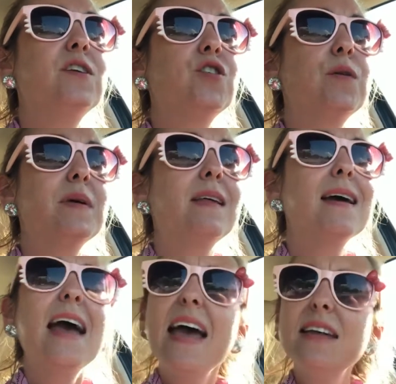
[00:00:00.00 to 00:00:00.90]
and be
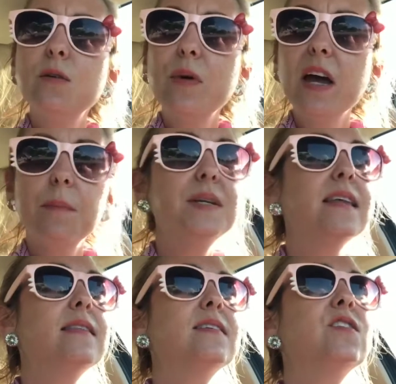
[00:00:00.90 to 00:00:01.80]
like, hey, did we
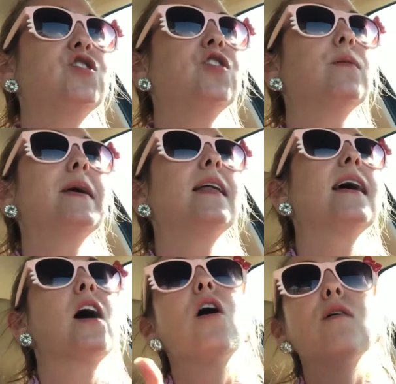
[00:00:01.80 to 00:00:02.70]
update this? And she'll be
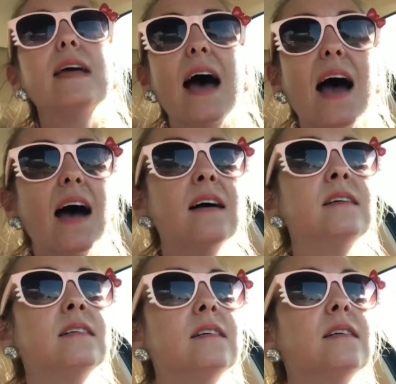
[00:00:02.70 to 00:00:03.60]
like, oh yeah,
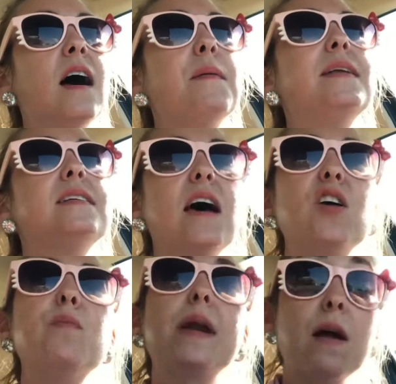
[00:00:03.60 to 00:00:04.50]
I meant to tell
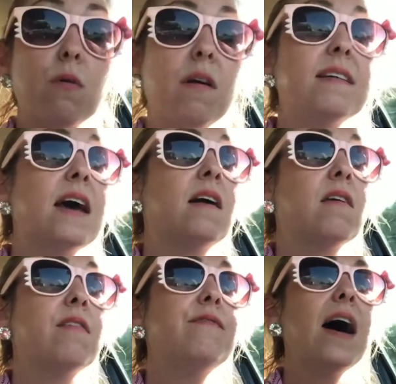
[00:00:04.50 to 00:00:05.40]
you, but I wrote it down
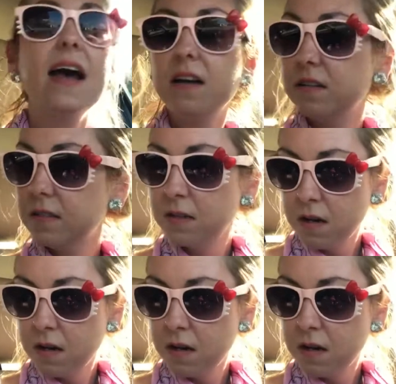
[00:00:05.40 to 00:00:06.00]
in the files.